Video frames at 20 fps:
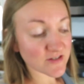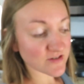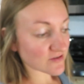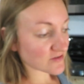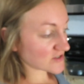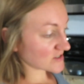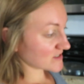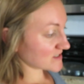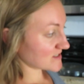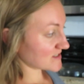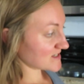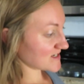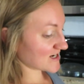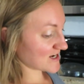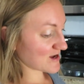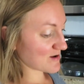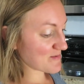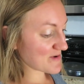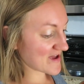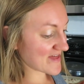so I'll just stick
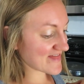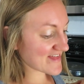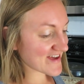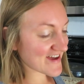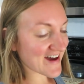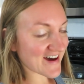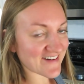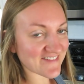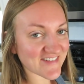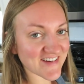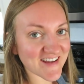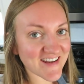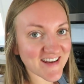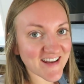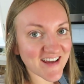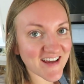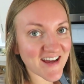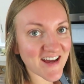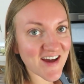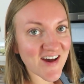them in the
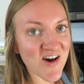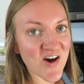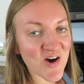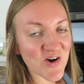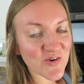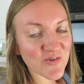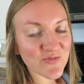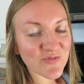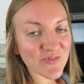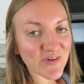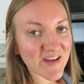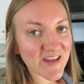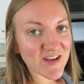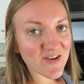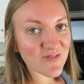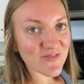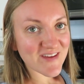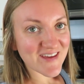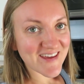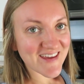oven
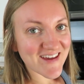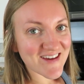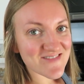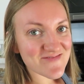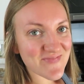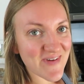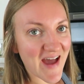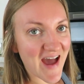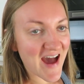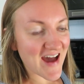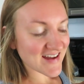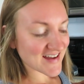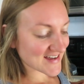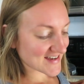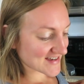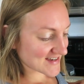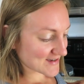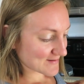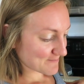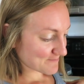when we get back.